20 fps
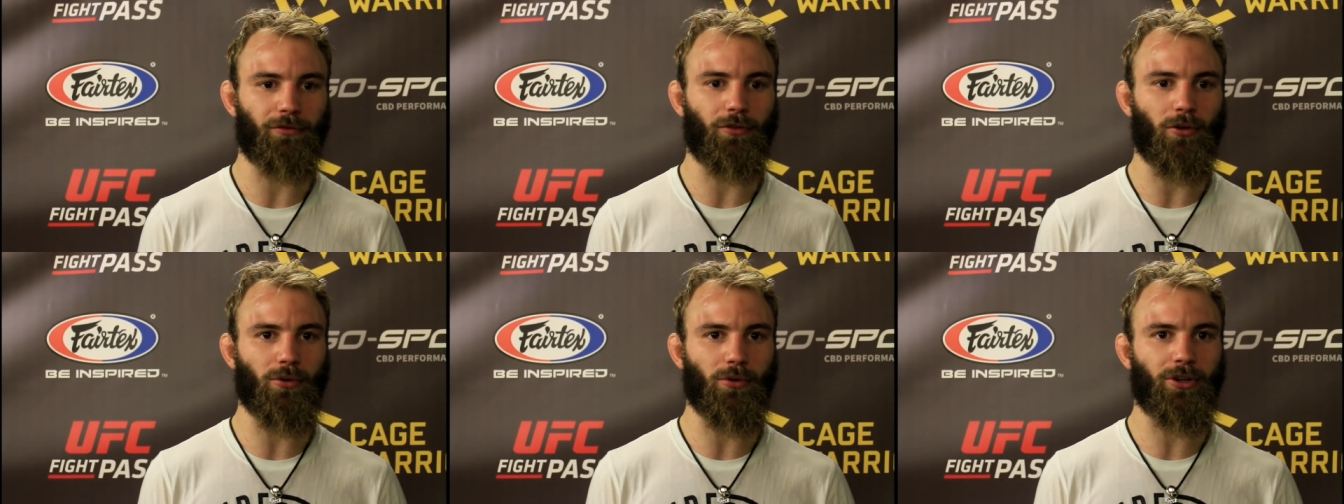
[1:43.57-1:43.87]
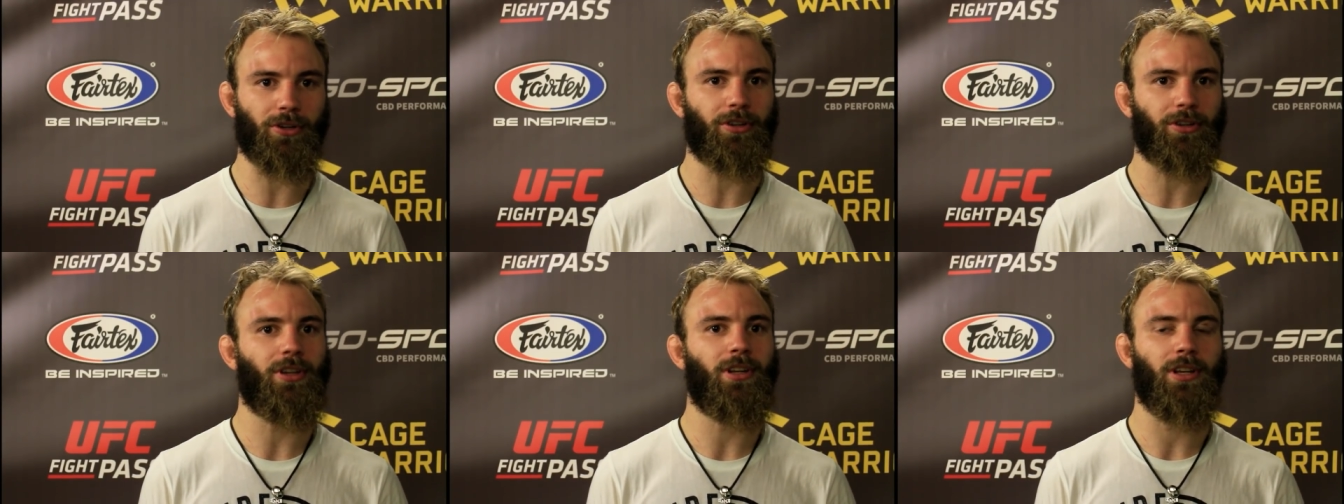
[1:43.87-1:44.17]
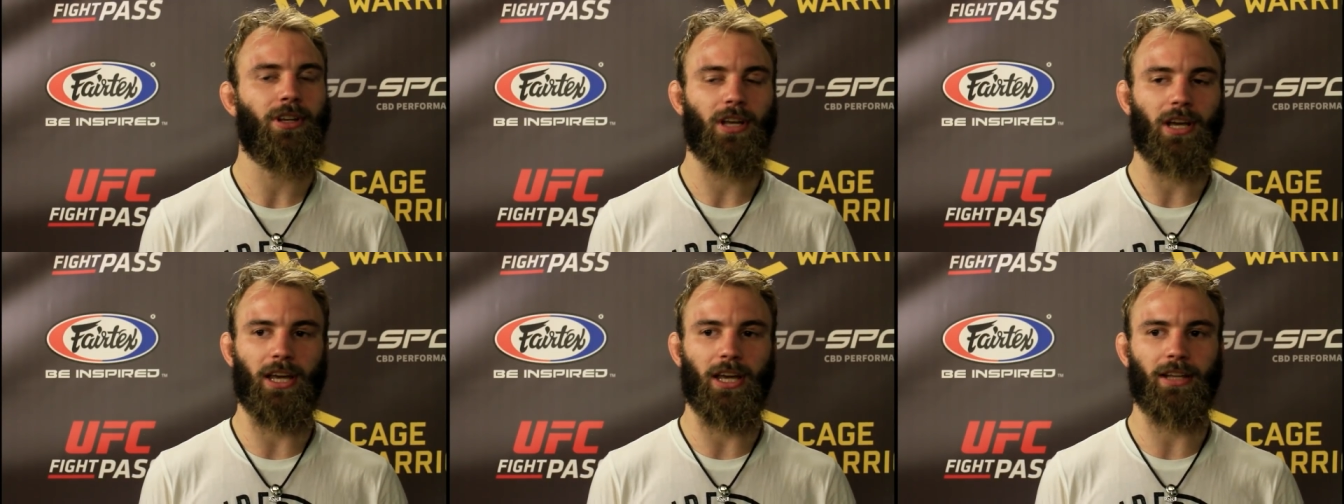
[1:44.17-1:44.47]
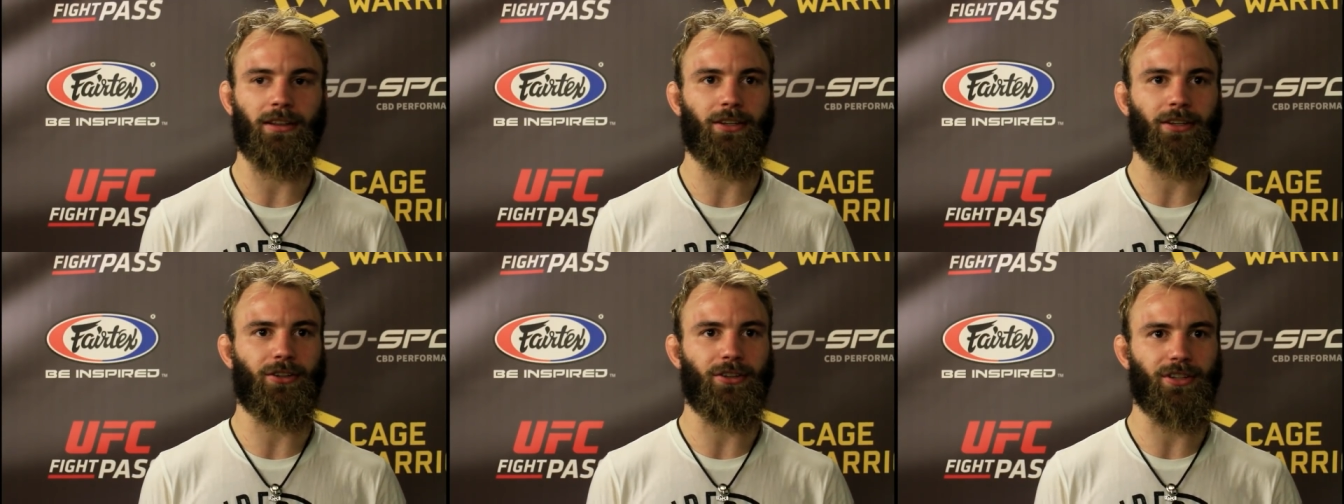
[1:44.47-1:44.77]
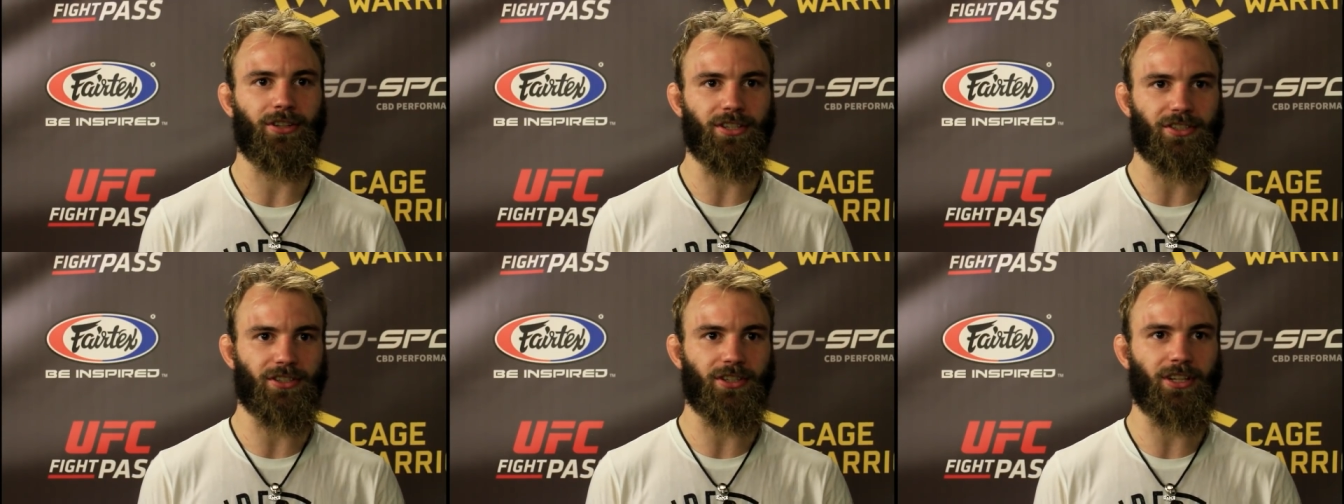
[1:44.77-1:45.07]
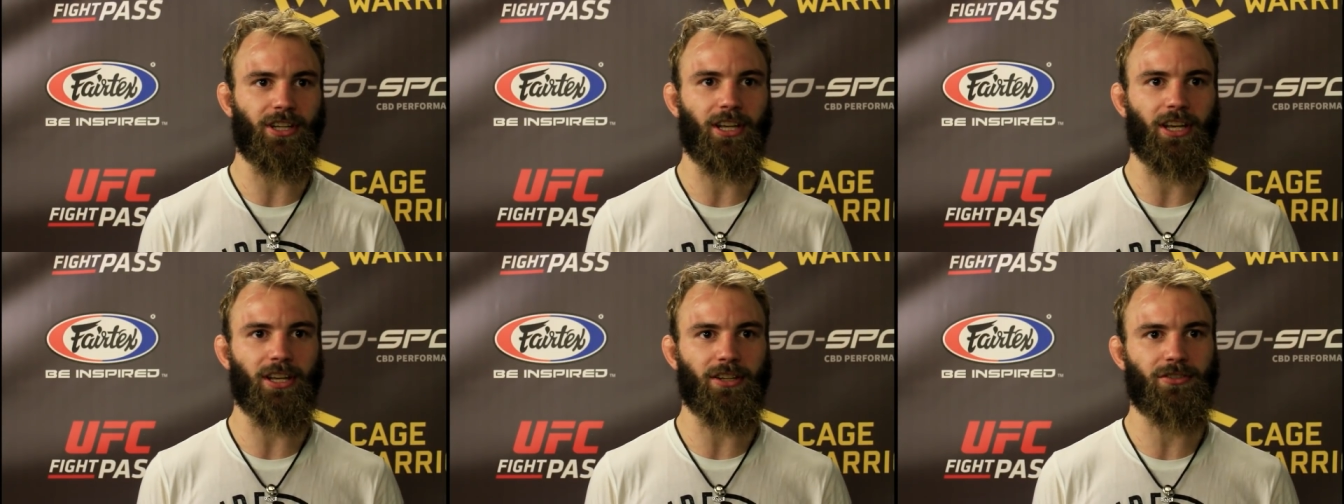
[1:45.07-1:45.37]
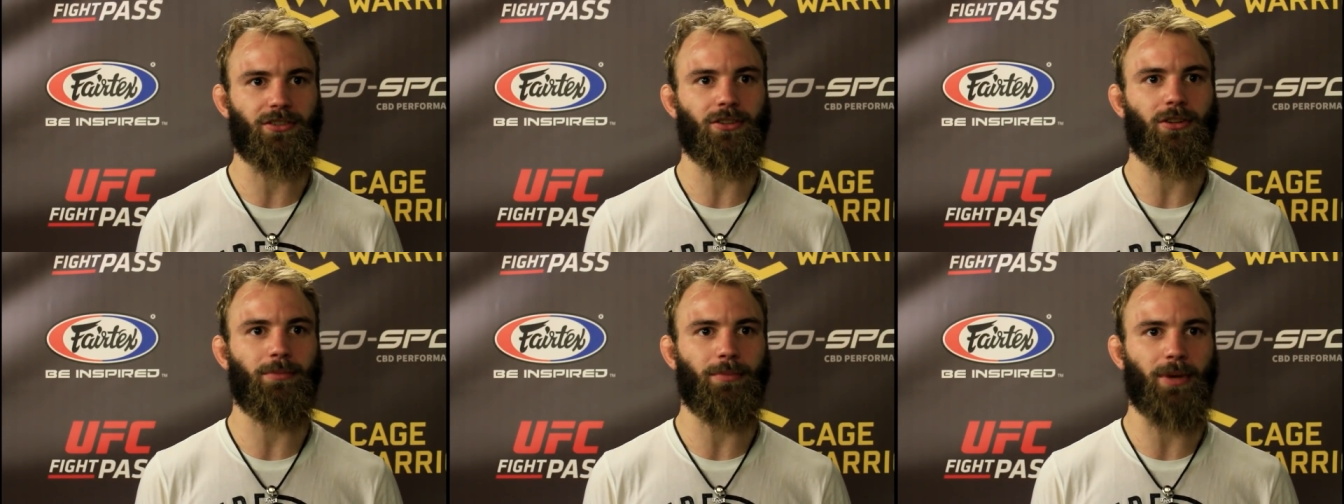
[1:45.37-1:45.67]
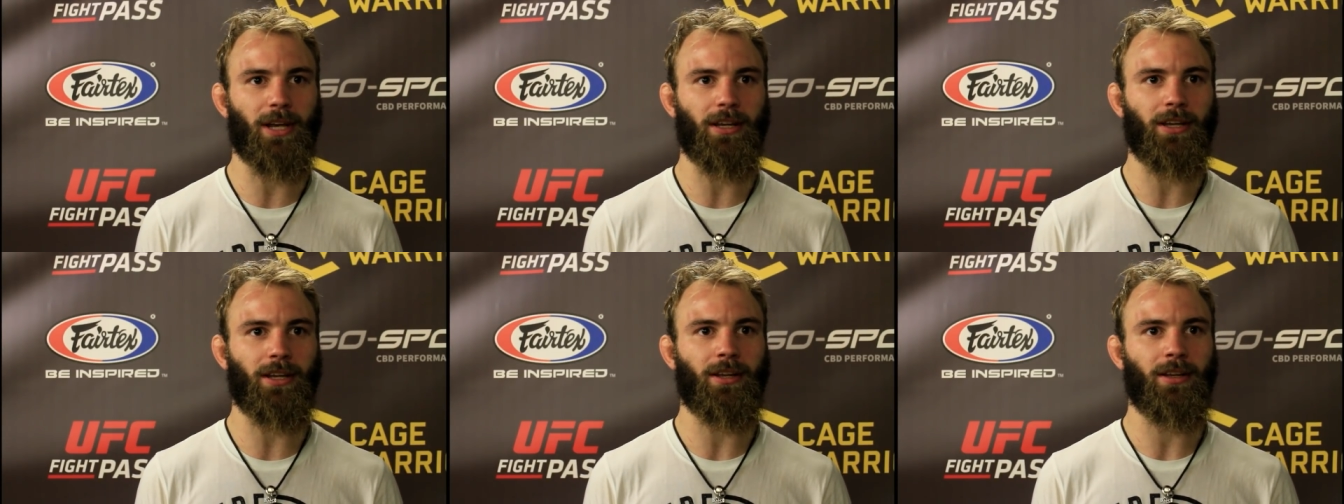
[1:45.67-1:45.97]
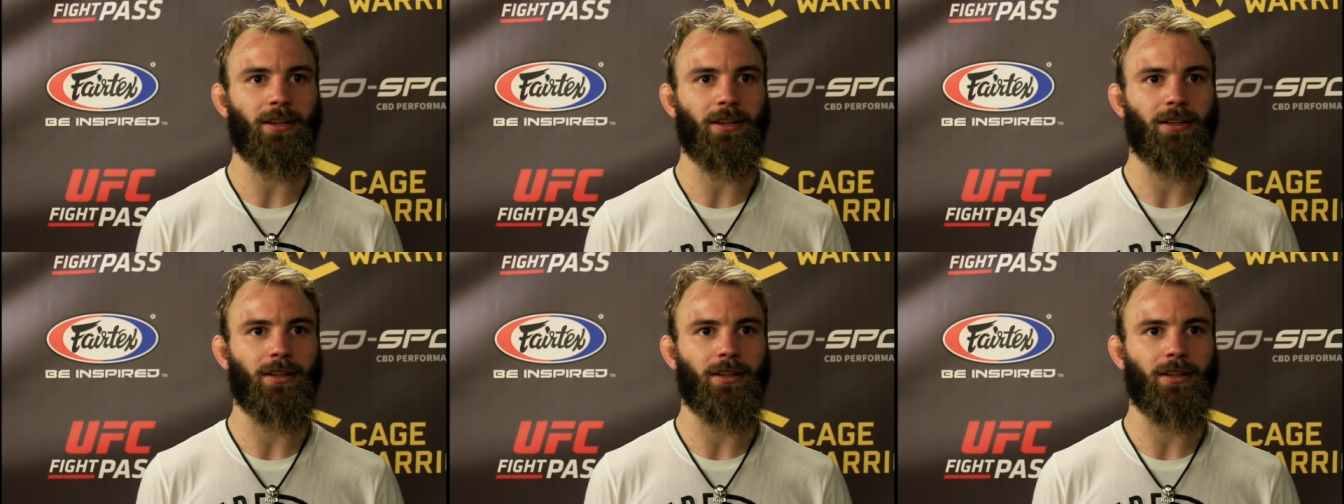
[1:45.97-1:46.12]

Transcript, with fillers: forward, I had the conditioning edge on Paddy